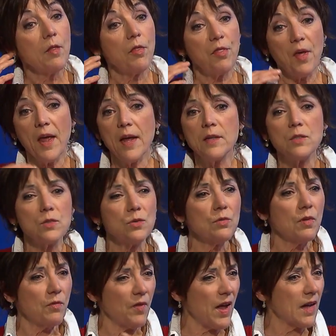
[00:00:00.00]
thanks
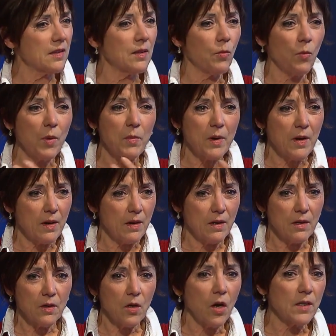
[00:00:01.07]
to the fact that women
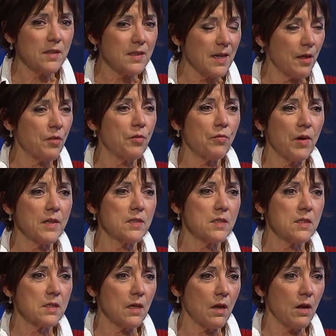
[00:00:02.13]
got death
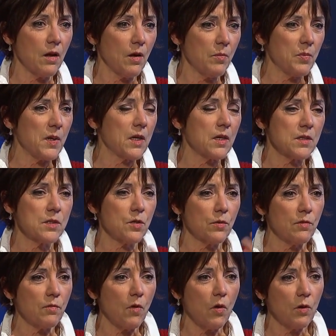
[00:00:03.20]
threats uh, because
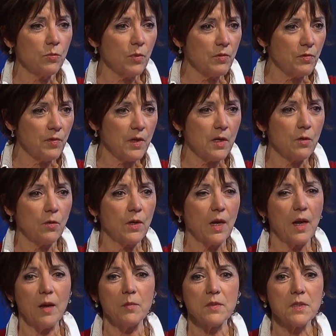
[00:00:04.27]
they're involved with video
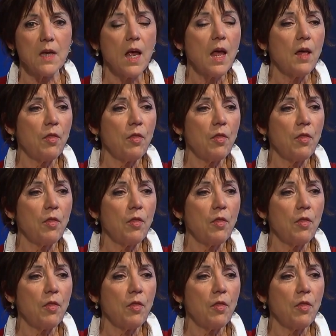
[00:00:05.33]
games,